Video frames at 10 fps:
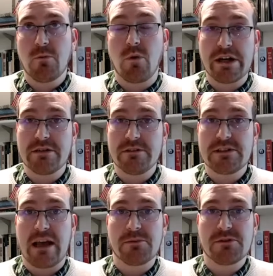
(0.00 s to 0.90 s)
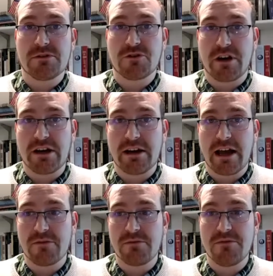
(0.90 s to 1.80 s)
wider attempts to try and
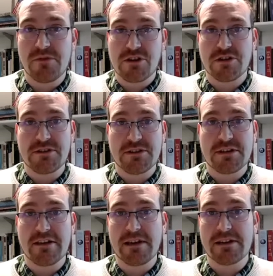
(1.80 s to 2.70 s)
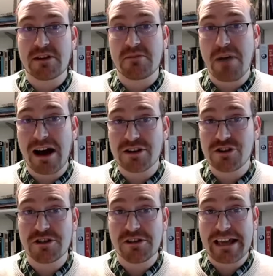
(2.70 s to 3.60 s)
have efficiency savings and
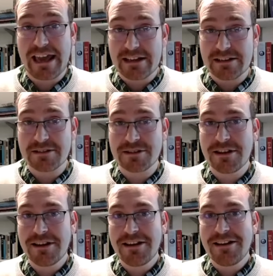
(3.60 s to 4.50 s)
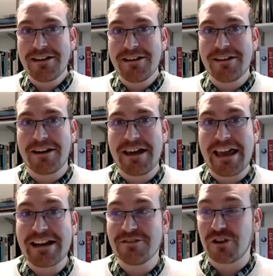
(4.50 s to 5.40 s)
marginal gains
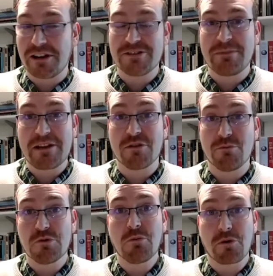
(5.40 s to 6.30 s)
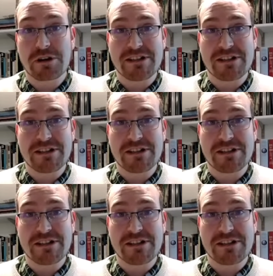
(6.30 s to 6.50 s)
in trying to make the moon more